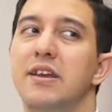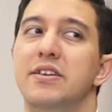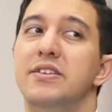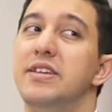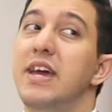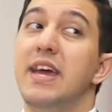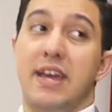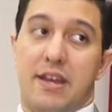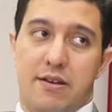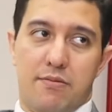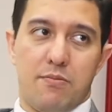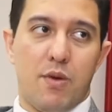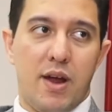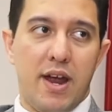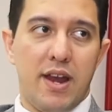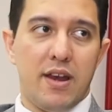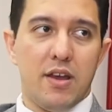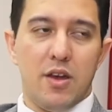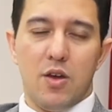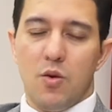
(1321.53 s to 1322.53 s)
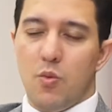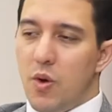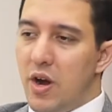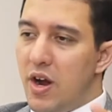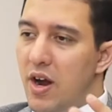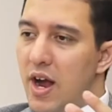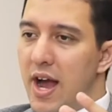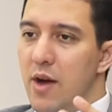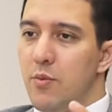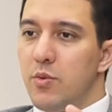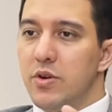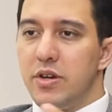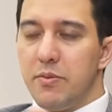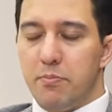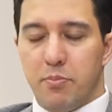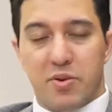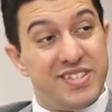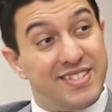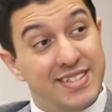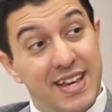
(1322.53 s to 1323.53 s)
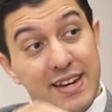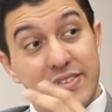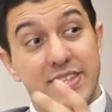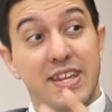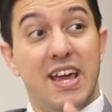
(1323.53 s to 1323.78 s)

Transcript: it a day, right, where I would present